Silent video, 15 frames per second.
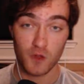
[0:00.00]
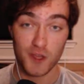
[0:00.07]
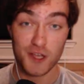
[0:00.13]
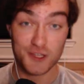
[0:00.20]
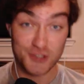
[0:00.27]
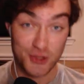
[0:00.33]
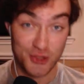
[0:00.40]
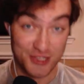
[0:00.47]

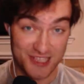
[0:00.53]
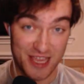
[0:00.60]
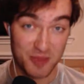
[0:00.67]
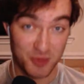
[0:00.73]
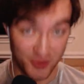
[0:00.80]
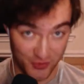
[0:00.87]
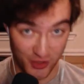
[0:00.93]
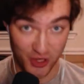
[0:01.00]
So this game
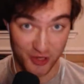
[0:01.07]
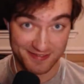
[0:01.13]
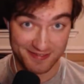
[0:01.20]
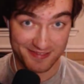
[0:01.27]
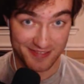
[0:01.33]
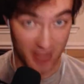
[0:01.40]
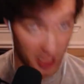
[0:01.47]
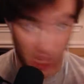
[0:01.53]
is fun.
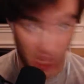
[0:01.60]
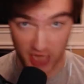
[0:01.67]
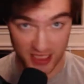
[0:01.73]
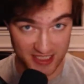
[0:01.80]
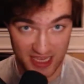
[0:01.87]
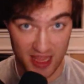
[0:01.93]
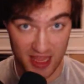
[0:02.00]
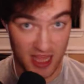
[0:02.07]
I gotta
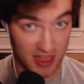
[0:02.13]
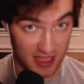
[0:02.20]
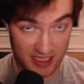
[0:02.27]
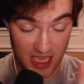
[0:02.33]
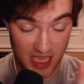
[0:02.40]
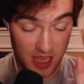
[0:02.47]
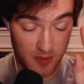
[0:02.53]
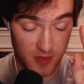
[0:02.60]
say that. This
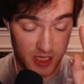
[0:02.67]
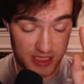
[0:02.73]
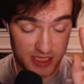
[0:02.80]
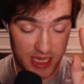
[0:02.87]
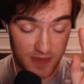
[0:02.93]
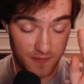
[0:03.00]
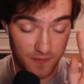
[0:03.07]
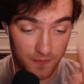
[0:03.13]
game is a
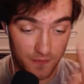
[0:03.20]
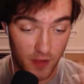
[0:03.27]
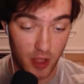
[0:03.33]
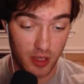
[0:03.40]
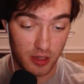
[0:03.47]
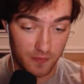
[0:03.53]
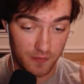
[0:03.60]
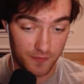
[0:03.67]

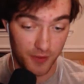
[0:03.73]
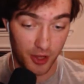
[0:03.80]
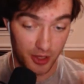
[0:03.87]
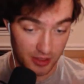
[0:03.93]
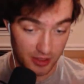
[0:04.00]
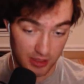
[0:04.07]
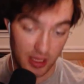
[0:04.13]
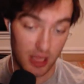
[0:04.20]

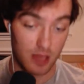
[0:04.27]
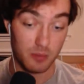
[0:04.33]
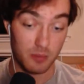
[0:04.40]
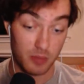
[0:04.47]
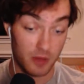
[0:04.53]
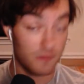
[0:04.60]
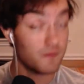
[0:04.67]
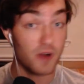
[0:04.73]
fun game,
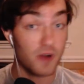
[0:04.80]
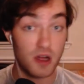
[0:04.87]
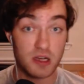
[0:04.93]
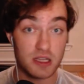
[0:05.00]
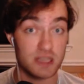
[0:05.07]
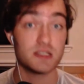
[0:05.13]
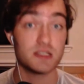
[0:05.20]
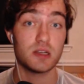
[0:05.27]
but fun
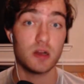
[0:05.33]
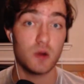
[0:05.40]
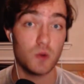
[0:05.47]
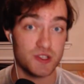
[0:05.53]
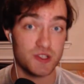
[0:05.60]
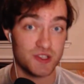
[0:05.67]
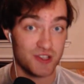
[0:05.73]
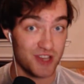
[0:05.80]
isn't
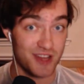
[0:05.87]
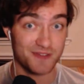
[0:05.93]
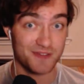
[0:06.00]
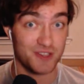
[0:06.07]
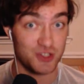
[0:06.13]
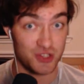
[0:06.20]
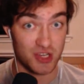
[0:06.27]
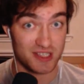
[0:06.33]
always enough to
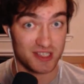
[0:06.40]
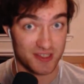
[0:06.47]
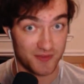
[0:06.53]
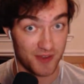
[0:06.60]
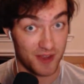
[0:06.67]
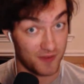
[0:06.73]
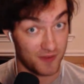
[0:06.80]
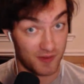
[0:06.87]

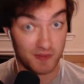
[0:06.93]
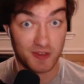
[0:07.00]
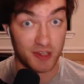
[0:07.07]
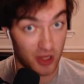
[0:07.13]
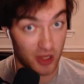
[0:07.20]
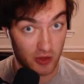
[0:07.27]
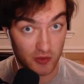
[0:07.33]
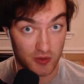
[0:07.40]
justify
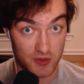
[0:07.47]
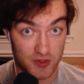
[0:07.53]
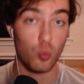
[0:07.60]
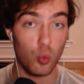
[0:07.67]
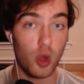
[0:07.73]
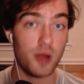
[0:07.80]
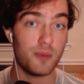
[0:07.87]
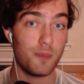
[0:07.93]
$50.
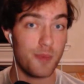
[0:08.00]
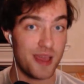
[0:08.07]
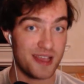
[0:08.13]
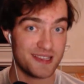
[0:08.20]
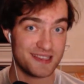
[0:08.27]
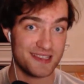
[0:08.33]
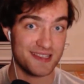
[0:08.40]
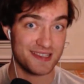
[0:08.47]
What makes
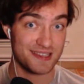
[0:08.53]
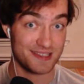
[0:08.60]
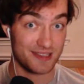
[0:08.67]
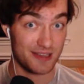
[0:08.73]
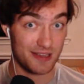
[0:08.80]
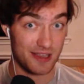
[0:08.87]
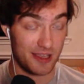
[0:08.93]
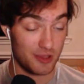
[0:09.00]
this
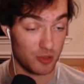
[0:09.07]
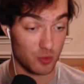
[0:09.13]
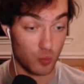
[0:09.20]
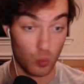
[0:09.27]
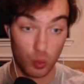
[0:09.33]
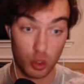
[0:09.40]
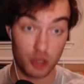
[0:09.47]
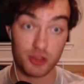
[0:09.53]
either
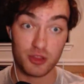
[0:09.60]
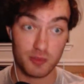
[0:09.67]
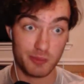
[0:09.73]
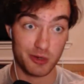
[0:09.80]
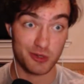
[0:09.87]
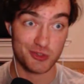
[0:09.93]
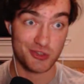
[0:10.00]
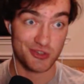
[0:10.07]
worth the
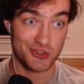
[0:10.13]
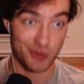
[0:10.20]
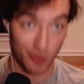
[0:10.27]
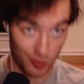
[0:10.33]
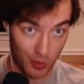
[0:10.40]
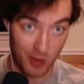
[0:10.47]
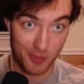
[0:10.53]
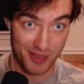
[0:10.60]
purchase or
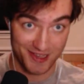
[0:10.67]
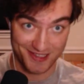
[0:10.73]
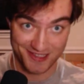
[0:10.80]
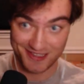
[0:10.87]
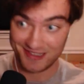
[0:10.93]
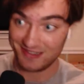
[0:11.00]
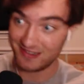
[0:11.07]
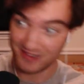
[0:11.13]
what makes
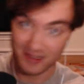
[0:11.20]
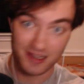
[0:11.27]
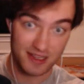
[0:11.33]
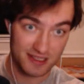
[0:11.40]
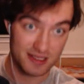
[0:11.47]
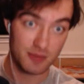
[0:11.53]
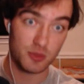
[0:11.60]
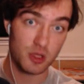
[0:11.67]
it
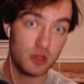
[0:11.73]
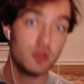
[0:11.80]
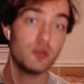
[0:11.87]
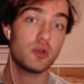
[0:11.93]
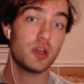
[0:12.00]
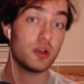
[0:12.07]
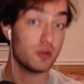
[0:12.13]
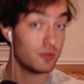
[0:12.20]
something you
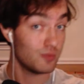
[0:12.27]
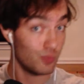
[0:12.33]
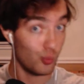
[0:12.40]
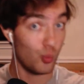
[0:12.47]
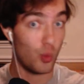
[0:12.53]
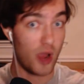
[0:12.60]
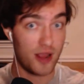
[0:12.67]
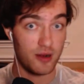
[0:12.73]
can
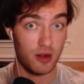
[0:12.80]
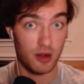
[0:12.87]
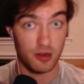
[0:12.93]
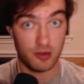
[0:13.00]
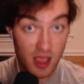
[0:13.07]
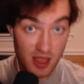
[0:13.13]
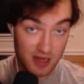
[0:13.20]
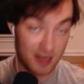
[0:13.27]
wait on?
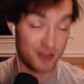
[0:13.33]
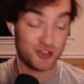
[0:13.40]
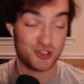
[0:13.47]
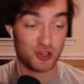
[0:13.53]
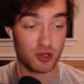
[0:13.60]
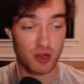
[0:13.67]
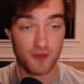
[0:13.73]
Now to start off,